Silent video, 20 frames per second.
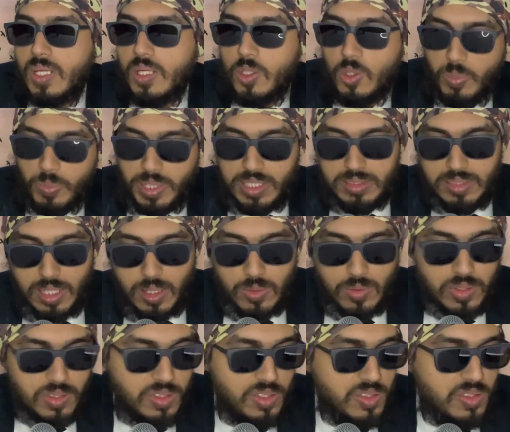to make sound
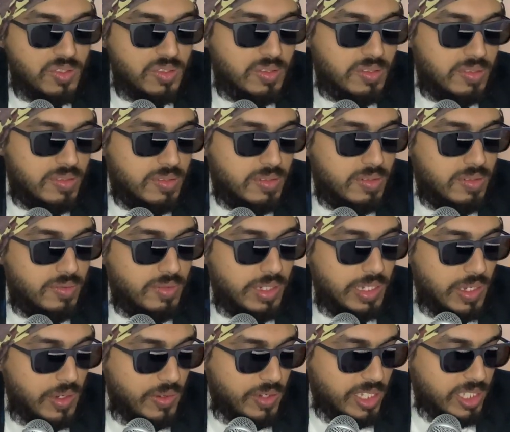decisions. We
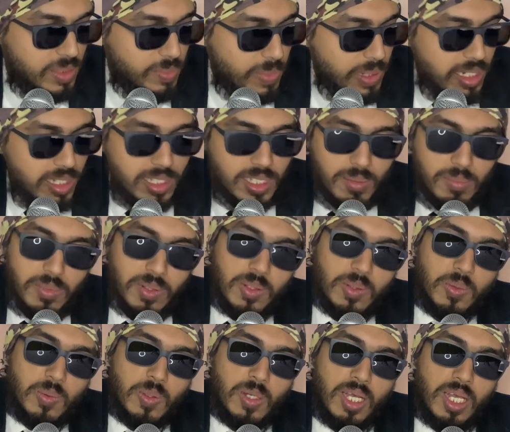cannot expect them
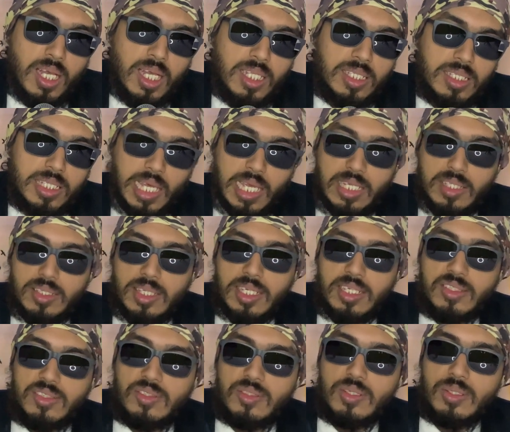to think
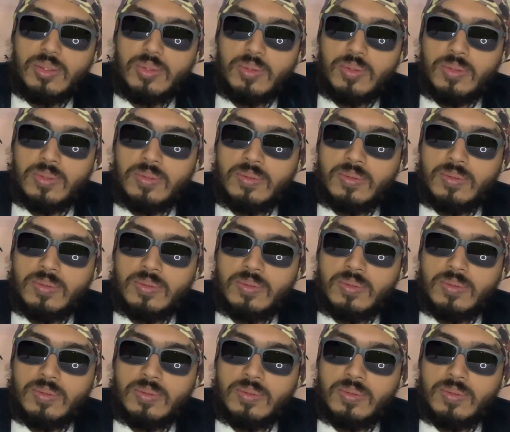things through.